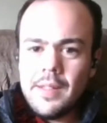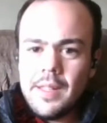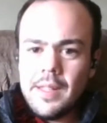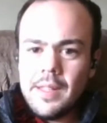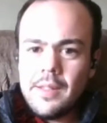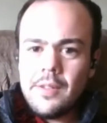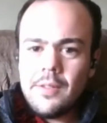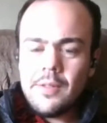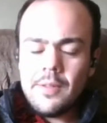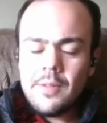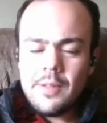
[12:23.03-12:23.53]

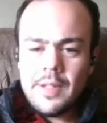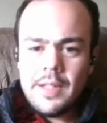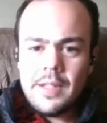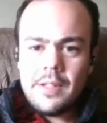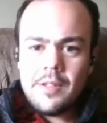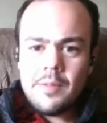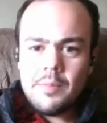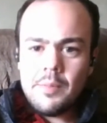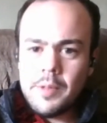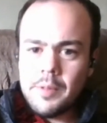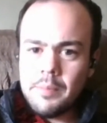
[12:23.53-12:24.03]
in or
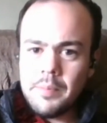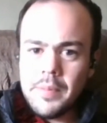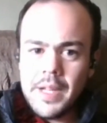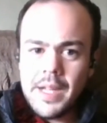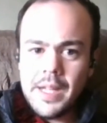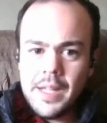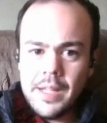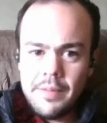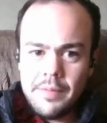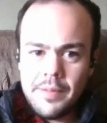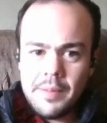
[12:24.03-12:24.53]
near
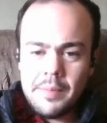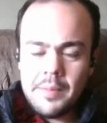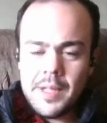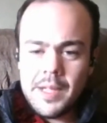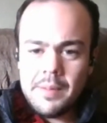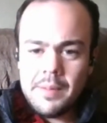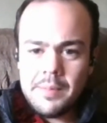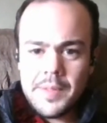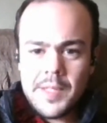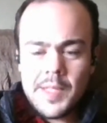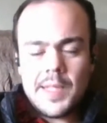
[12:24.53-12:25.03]
Mumbai, if I'm
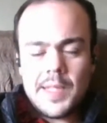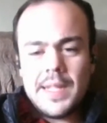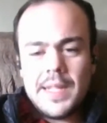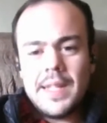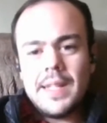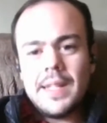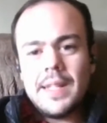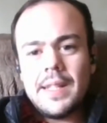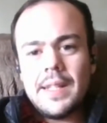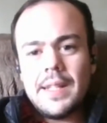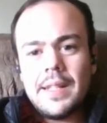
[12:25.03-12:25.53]
not
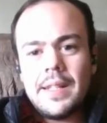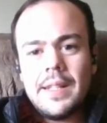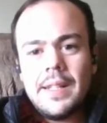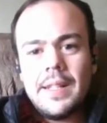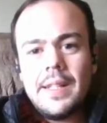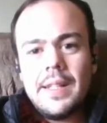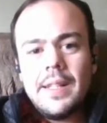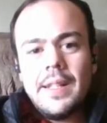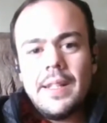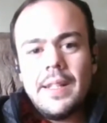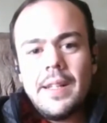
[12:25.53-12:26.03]
mistaken,
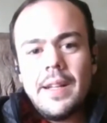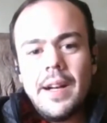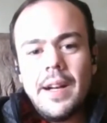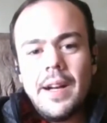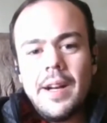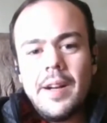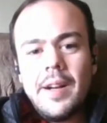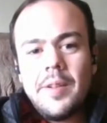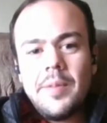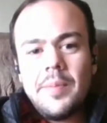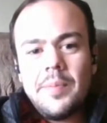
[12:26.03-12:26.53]

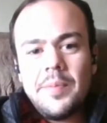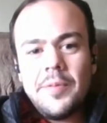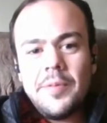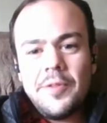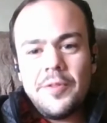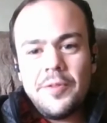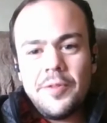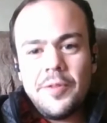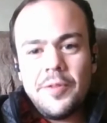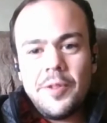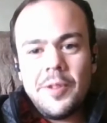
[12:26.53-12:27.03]

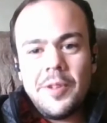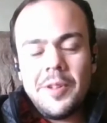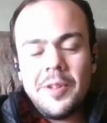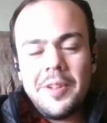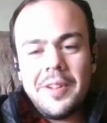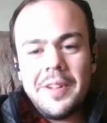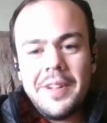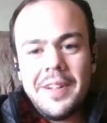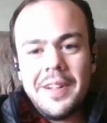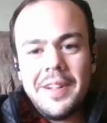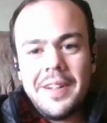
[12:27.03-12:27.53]

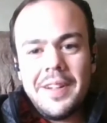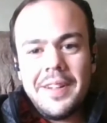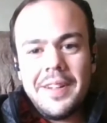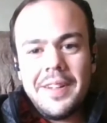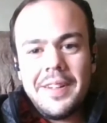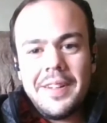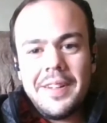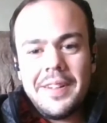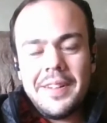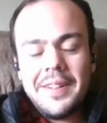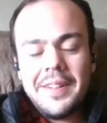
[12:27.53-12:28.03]
for
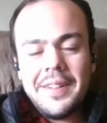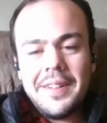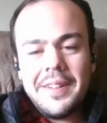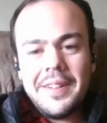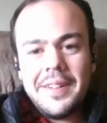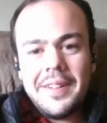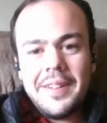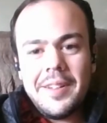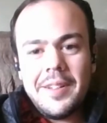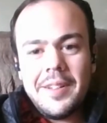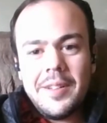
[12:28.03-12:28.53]

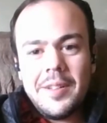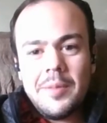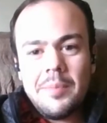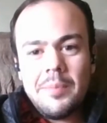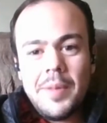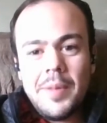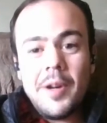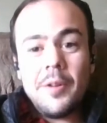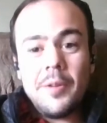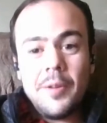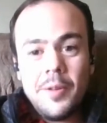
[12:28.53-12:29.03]

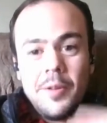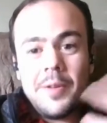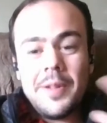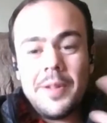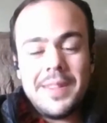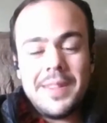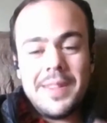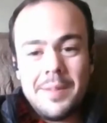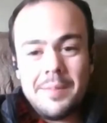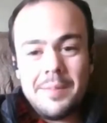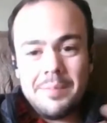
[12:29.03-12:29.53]

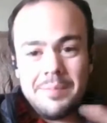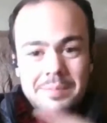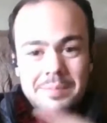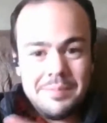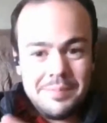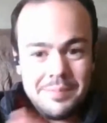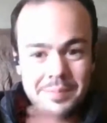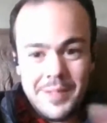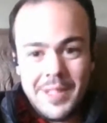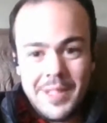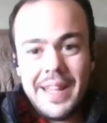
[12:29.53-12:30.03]
Paurohityam
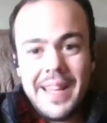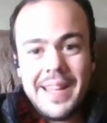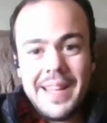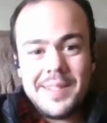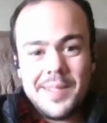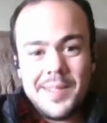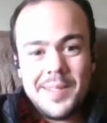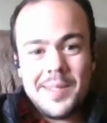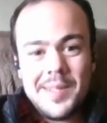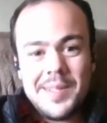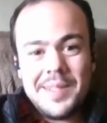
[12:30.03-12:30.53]

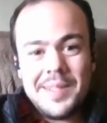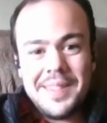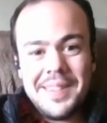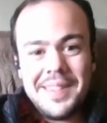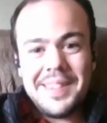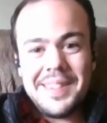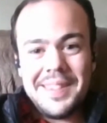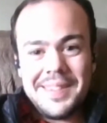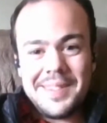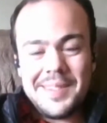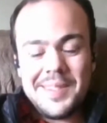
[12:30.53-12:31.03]
classes and
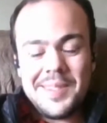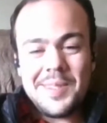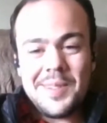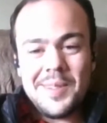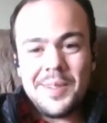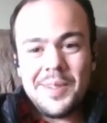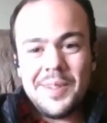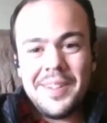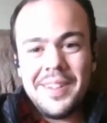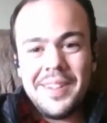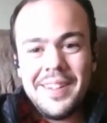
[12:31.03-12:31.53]
things.
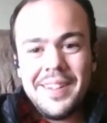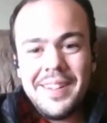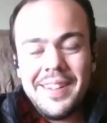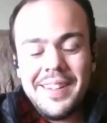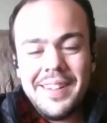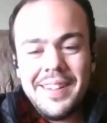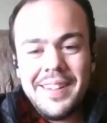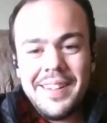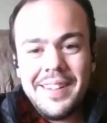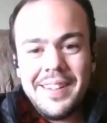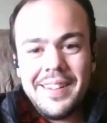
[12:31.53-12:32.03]
So
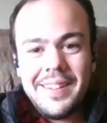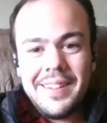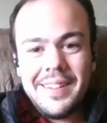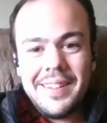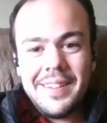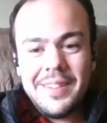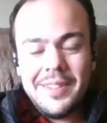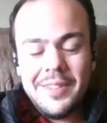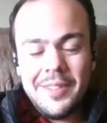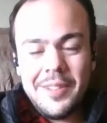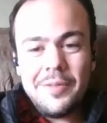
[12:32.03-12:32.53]

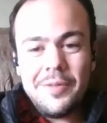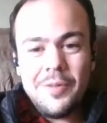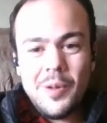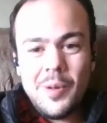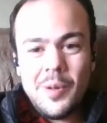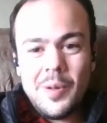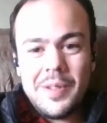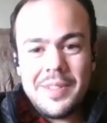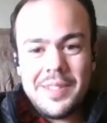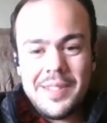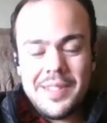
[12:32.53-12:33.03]
look
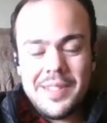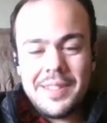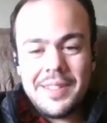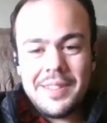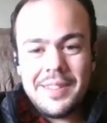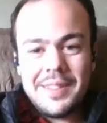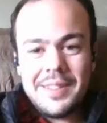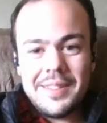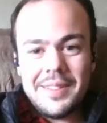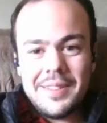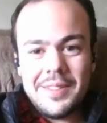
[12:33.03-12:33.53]
forward
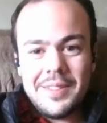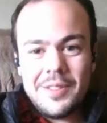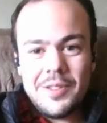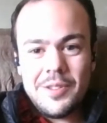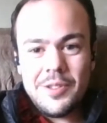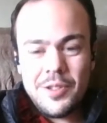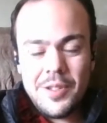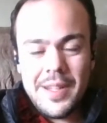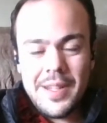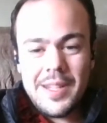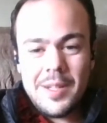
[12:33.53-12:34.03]
to
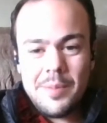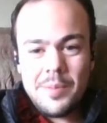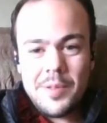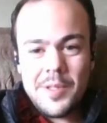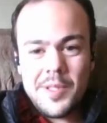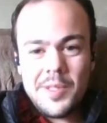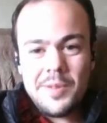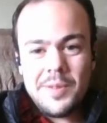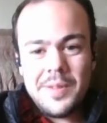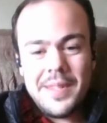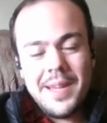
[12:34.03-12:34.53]
trying to
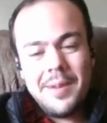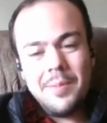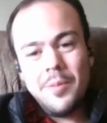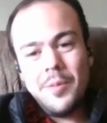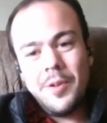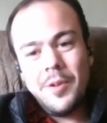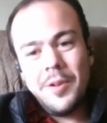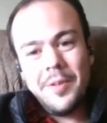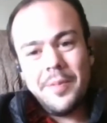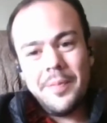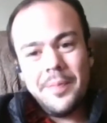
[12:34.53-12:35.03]
pursue that
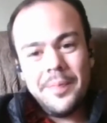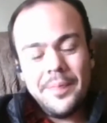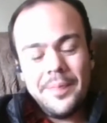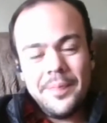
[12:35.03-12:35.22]
more.